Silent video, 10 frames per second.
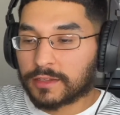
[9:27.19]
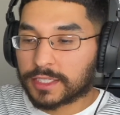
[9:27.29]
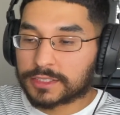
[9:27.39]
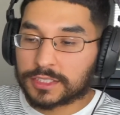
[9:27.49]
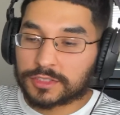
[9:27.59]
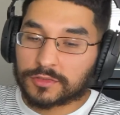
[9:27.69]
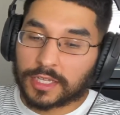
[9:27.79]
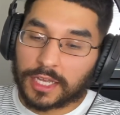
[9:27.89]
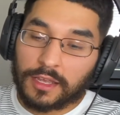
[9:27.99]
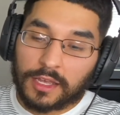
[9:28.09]
They teach you
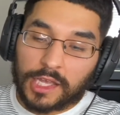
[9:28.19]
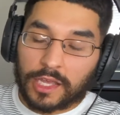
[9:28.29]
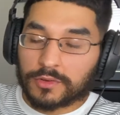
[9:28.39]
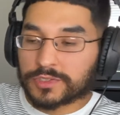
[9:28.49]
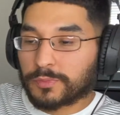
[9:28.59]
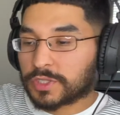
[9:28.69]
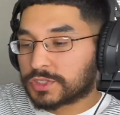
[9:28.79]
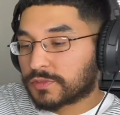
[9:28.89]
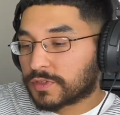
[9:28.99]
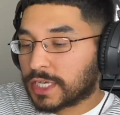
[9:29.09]
that it was a bunch
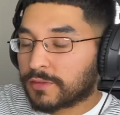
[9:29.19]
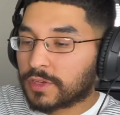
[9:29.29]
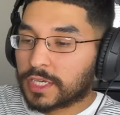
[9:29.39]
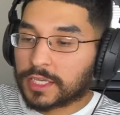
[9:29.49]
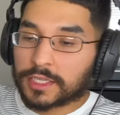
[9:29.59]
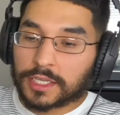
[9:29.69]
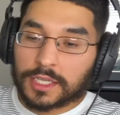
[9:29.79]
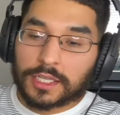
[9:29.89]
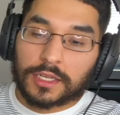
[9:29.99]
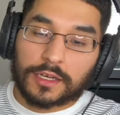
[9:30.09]
of giving,
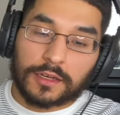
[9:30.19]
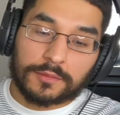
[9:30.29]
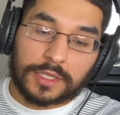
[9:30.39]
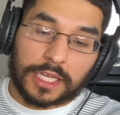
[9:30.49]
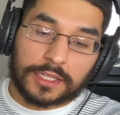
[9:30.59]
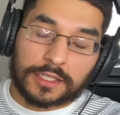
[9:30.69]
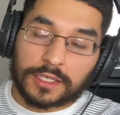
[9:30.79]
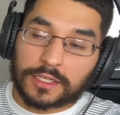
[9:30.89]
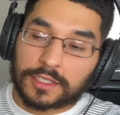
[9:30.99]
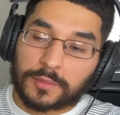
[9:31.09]
that
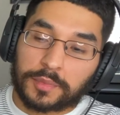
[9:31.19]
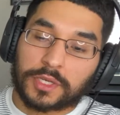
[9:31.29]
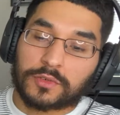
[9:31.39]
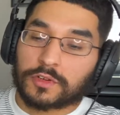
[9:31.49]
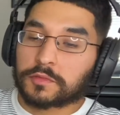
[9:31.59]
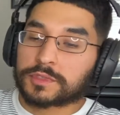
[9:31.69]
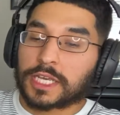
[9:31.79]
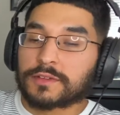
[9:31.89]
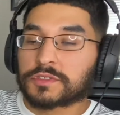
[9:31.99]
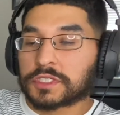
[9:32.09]
the pilgrims
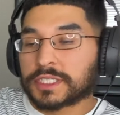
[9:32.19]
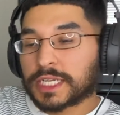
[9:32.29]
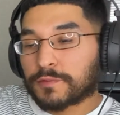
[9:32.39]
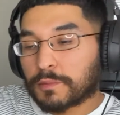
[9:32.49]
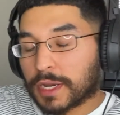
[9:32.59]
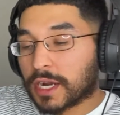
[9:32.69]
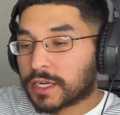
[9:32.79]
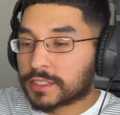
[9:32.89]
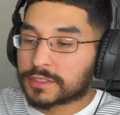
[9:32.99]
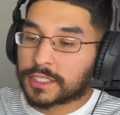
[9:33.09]
gave to the Native
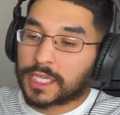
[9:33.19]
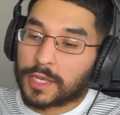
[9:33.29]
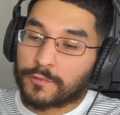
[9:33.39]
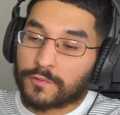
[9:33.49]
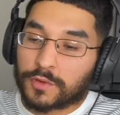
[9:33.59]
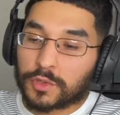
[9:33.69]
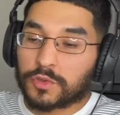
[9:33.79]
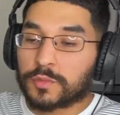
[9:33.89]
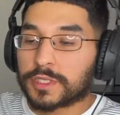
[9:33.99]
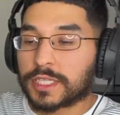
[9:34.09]
Americans, they gave them
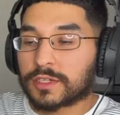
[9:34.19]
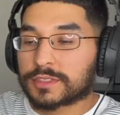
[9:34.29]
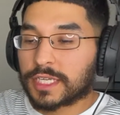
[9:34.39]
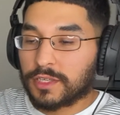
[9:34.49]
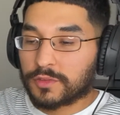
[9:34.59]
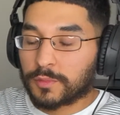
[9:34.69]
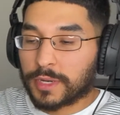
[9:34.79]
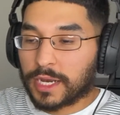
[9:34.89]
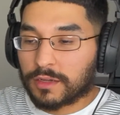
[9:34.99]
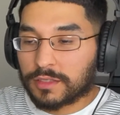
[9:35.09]
food, but they don't tell you
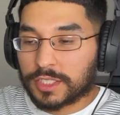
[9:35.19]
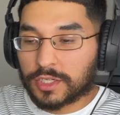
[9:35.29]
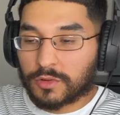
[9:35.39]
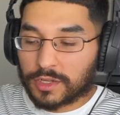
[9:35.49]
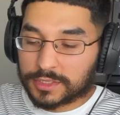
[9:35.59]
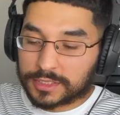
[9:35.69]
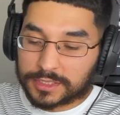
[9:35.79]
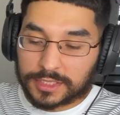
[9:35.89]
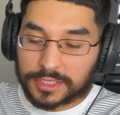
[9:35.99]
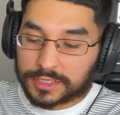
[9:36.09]
about, you know, all the
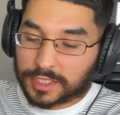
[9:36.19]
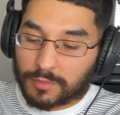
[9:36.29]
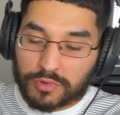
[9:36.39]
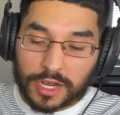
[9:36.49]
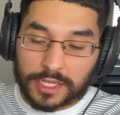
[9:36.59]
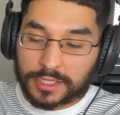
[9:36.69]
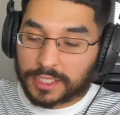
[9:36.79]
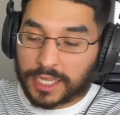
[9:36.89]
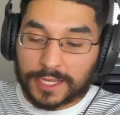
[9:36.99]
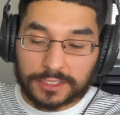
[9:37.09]
diseases they brought, that
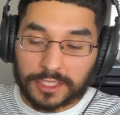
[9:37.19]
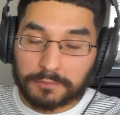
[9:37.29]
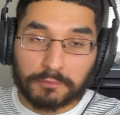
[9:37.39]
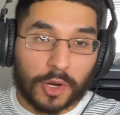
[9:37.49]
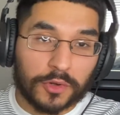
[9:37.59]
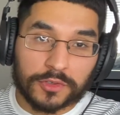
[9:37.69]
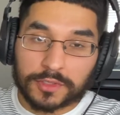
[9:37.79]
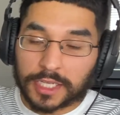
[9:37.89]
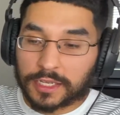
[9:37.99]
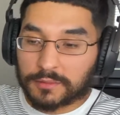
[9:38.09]
they actually murdered
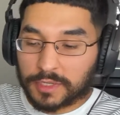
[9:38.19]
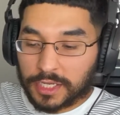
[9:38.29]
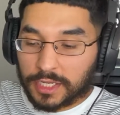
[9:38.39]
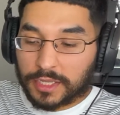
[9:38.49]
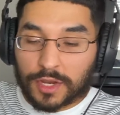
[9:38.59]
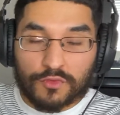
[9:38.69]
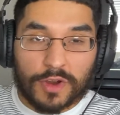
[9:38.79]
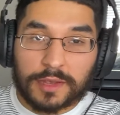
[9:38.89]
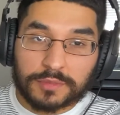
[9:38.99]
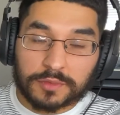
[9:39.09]
them, they
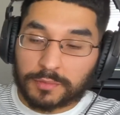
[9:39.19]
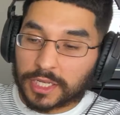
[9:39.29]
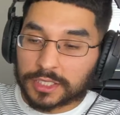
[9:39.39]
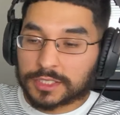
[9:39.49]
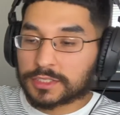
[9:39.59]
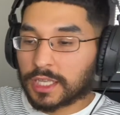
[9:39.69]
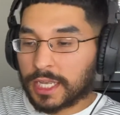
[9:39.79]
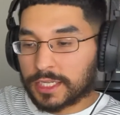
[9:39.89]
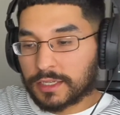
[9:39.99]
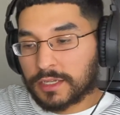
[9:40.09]
raped and pillaged.
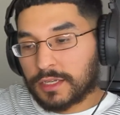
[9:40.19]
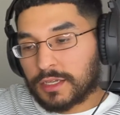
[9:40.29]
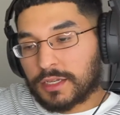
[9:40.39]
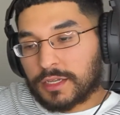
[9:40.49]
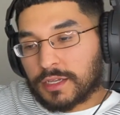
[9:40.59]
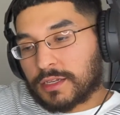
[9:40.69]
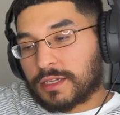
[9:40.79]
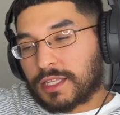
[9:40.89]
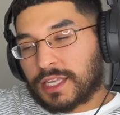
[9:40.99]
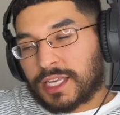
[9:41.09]
Like,
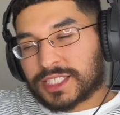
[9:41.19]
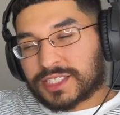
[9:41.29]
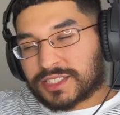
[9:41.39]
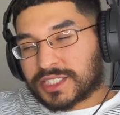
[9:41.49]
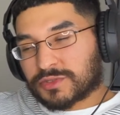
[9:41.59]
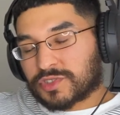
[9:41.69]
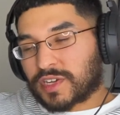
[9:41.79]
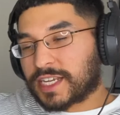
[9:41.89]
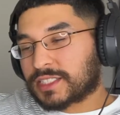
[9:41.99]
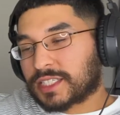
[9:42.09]
it's just so
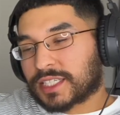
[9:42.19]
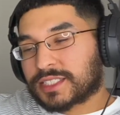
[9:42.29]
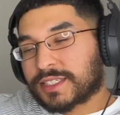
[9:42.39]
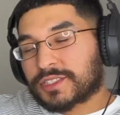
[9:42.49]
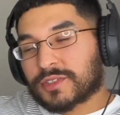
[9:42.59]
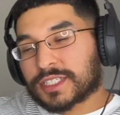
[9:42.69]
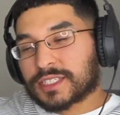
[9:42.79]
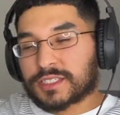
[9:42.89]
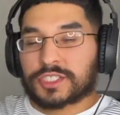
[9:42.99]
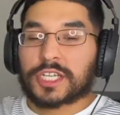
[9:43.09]
strange that they teach you this
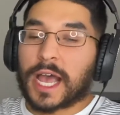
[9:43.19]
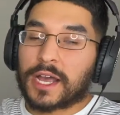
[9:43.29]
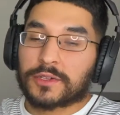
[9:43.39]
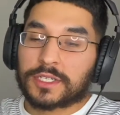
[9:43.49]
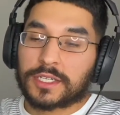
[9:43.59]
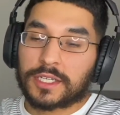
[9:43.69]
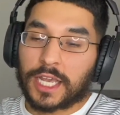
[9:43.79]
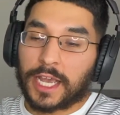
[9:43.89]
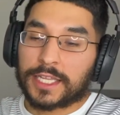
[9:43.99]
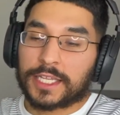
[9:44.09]
as a child,
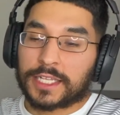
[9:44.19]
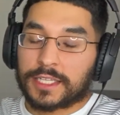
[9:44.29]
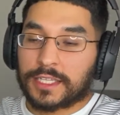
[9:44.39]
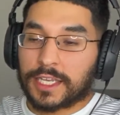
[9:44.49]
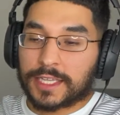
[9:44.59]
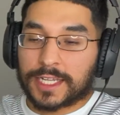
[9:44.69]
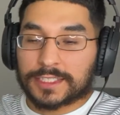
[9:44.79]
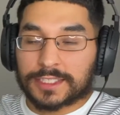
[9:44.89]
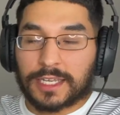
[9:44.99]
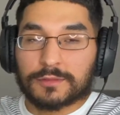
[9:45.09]
and then in that
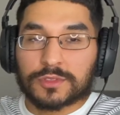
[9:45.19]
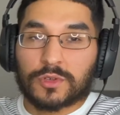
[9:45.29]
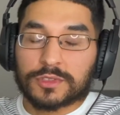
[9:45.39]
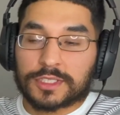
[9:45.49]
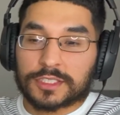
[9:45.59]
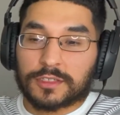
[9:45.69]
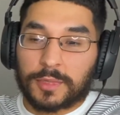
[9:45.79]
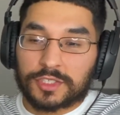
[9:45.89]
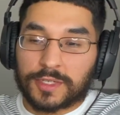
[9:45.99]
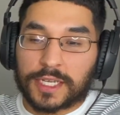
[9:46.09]
same school system,
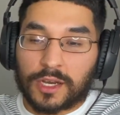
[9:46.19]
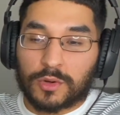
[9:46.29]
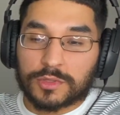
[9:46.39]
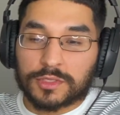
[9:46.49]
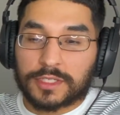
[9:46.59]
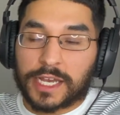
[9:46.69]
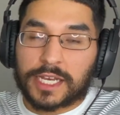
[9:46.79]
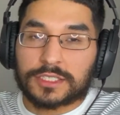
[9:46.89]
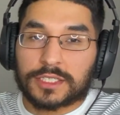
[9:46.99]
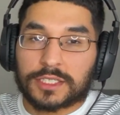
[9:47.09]
as you get older, they
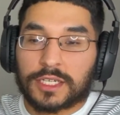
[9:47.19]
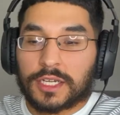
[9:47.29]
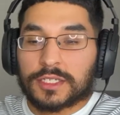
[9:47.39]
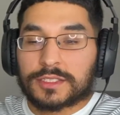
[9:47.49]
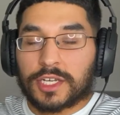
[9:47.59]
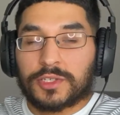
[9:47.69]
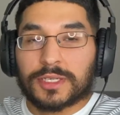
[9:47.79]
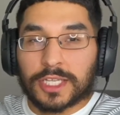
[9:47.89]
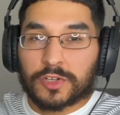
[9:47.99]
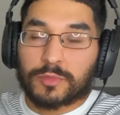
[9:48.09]
actually tell you a
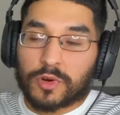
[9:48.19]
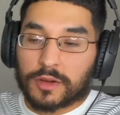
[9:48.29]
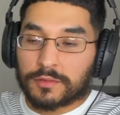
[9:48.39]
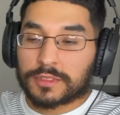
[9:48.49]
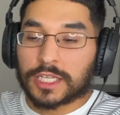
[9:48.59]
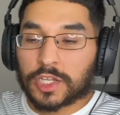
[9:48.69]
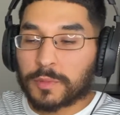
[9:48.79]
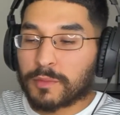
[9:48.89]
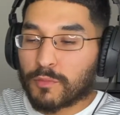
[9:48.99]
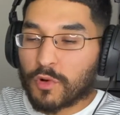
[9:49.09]
little
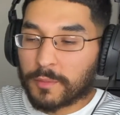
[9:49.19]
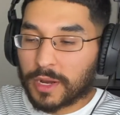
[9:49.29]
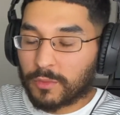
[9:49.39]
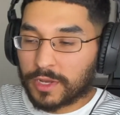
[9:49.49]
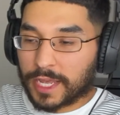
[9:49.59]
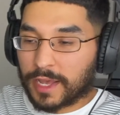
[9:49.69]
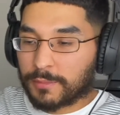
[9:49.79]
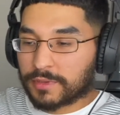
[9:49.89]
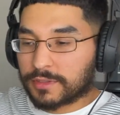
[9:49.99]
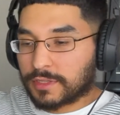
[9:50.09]
bit more about what happened.